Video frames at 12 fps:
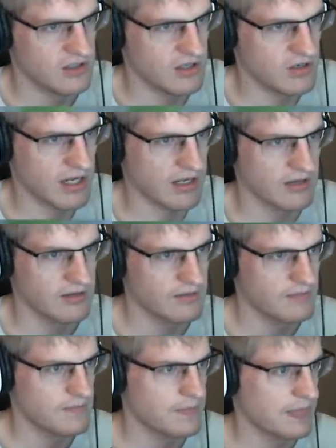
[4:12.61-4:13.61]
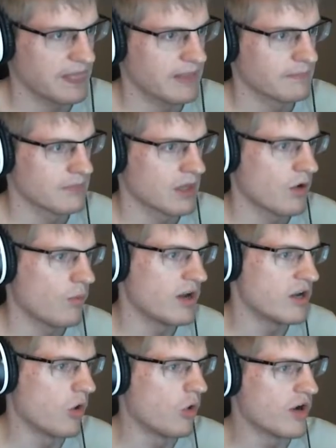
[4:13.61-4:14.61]
Okay.
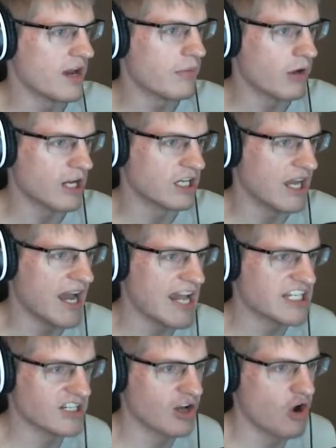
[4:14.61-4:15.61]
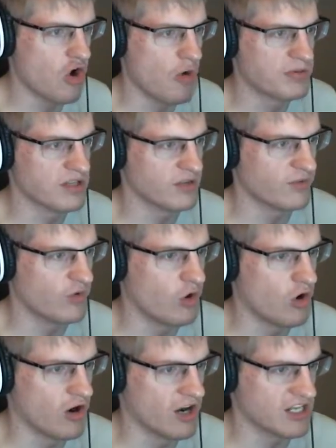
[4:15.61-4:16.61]
When Ori brought light and hope to the
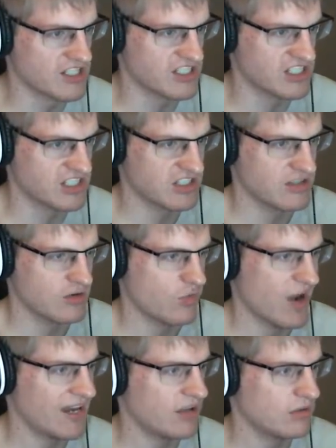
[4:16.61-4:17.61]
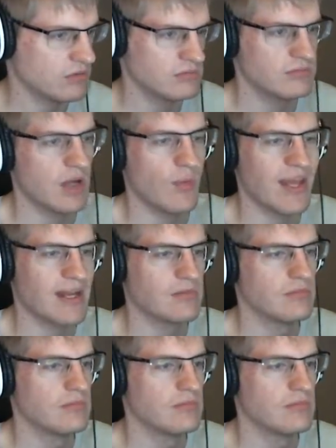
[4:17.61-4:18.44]
forest. While, not when.